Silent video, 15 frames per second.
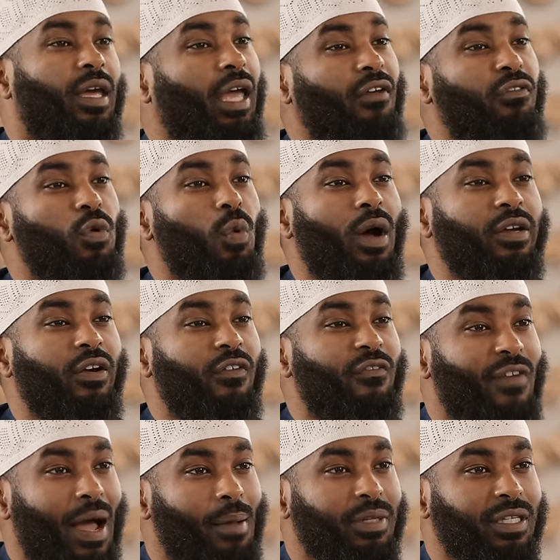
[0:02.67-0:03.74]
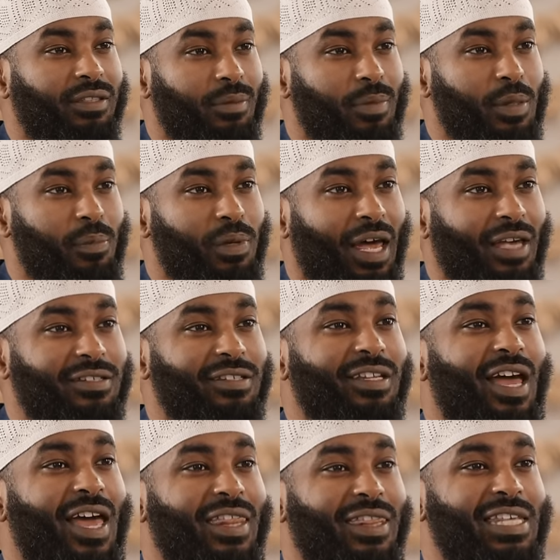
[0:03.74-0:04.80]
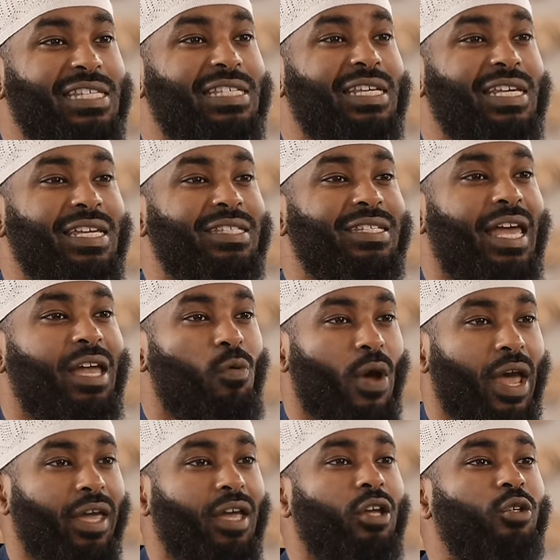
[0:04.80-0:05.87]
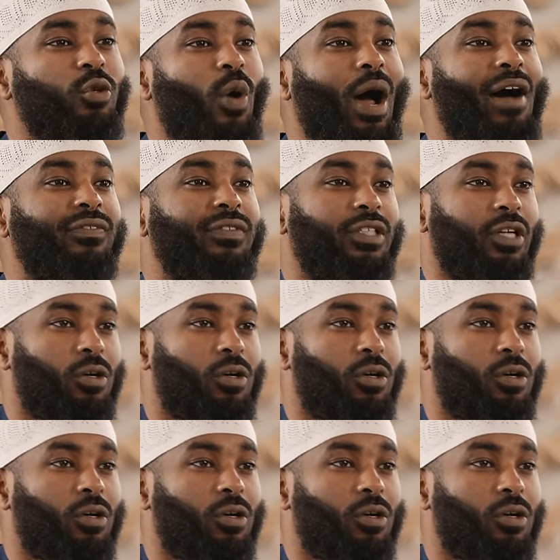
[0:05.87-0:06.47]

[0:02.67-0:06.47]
If you want your family to be blessed, this is a way you have to